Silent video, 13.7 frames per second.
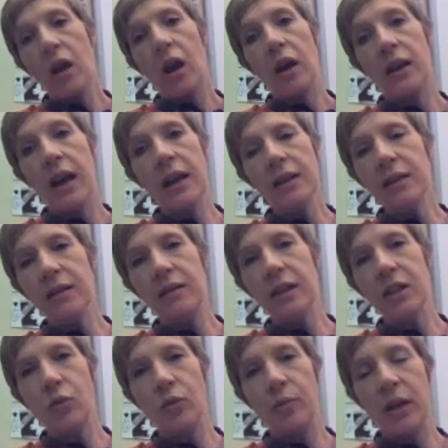Again,
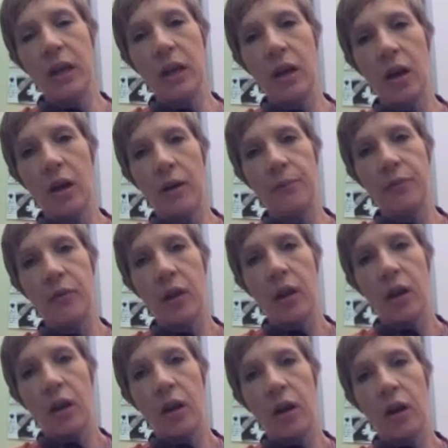this would be,
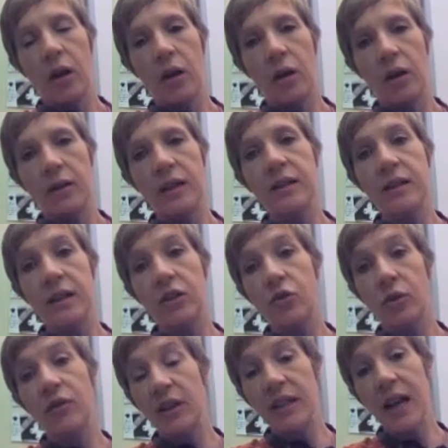this is actually
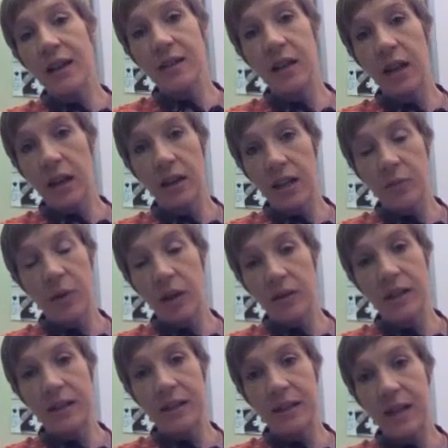fantastic in class because
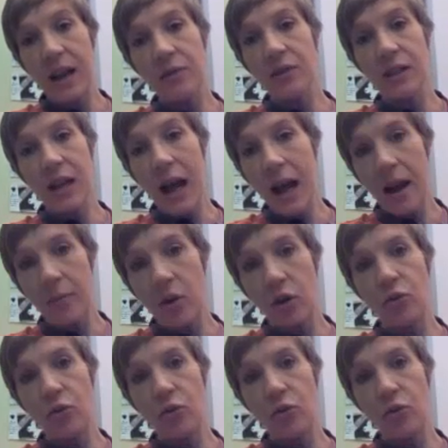it saves time.